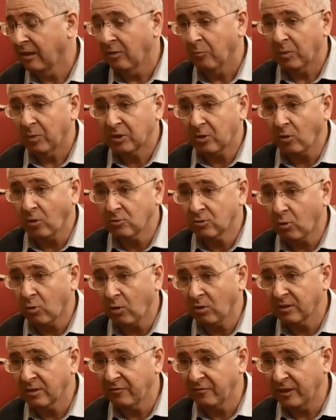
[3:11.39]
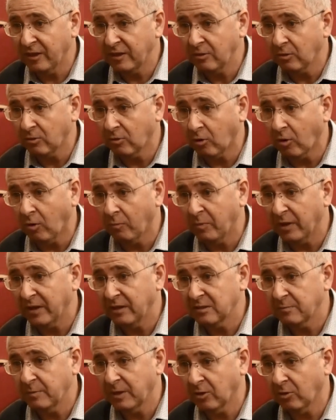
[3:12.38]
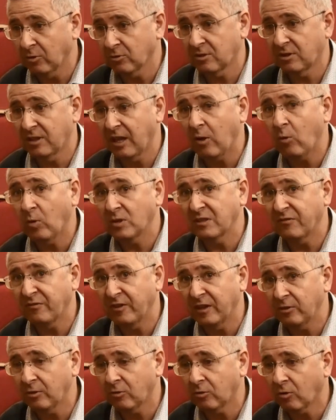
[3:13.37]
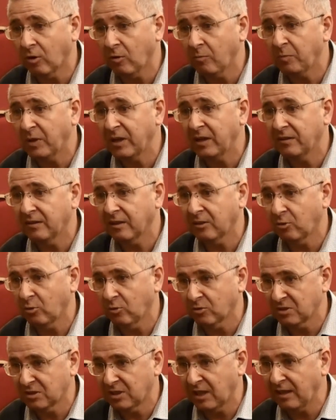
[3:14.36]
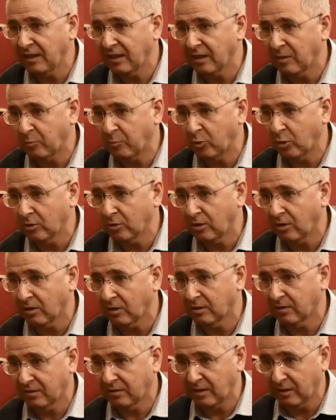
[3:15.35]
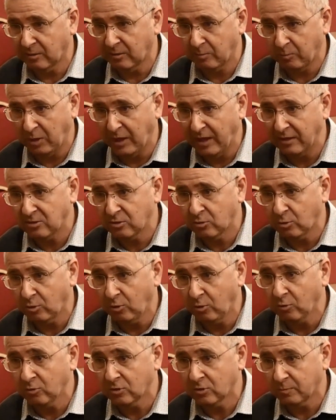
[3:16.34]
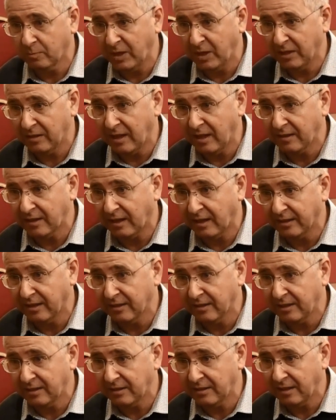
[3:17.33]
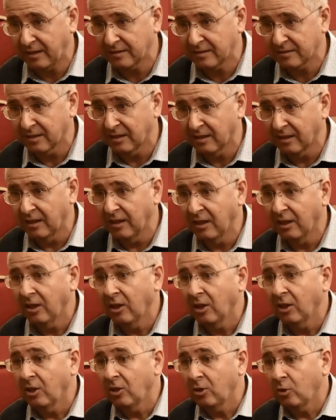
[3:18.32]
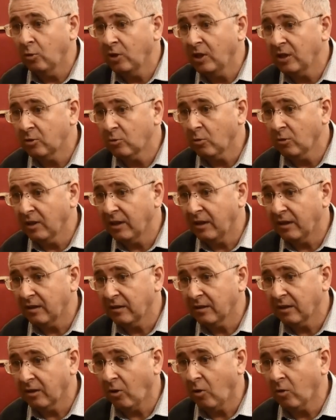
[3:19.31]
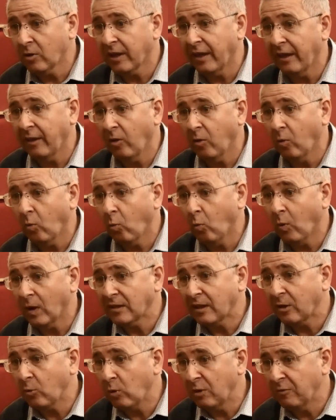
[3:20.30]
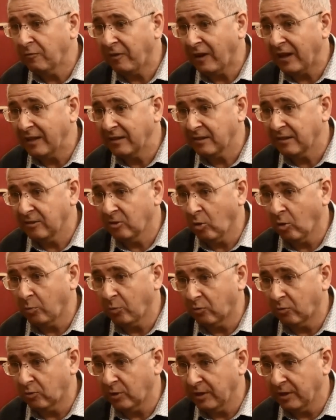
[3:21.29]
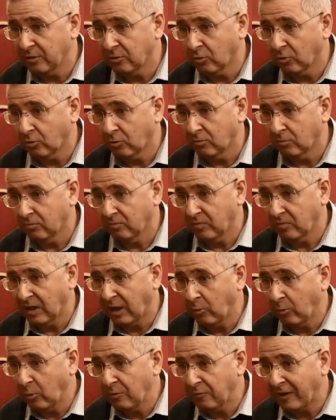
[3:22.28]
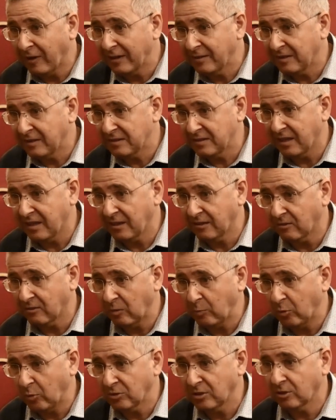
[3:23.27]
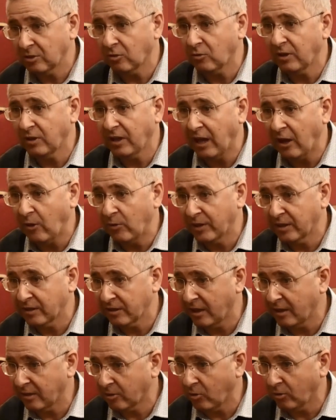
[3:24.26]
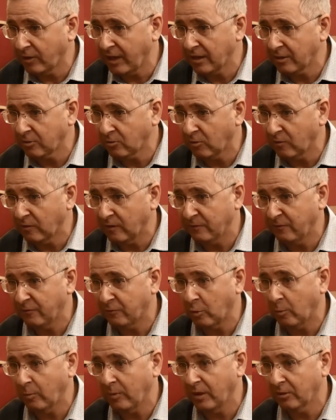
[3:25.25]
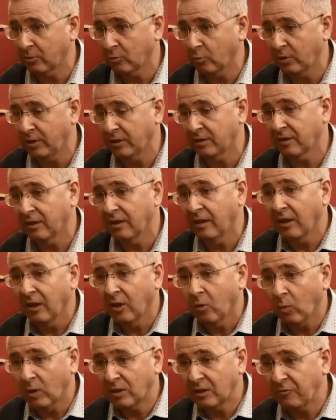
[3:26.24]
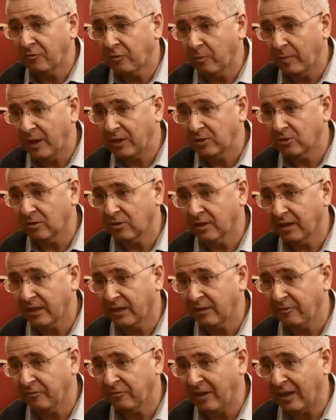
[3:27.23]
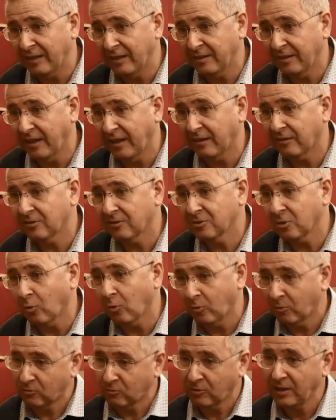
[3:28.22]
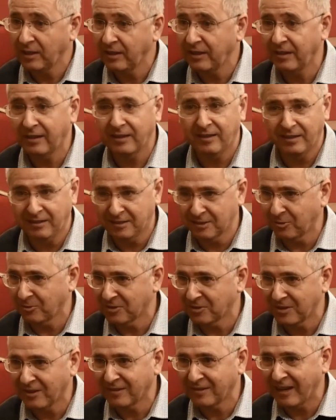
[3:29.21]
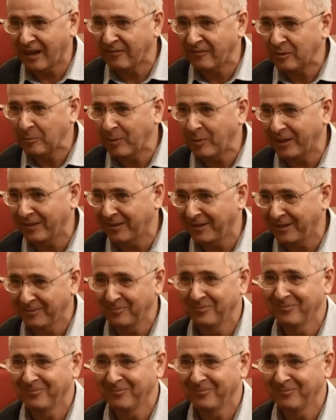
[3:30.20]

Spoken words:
but also all the vendor companies, because now as a vendor company that you're selling a product that plans to use big data analytics, you need to learn, okay, what I will find in the operator. I will find this data repository, how I can connect on from it to it. What information can I find there? So really, it's concerned everybody.